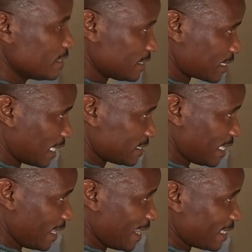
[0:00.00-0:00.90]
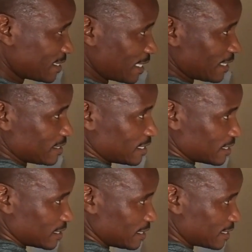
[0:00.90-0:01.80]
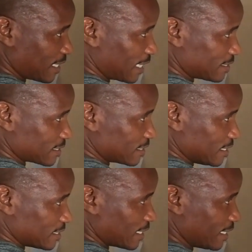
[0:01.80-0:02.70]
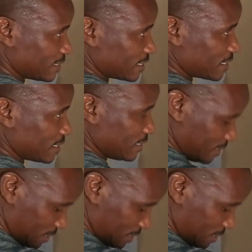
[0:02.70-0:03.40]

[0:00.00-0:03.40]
It cuts the x-axis. It cuts this at T.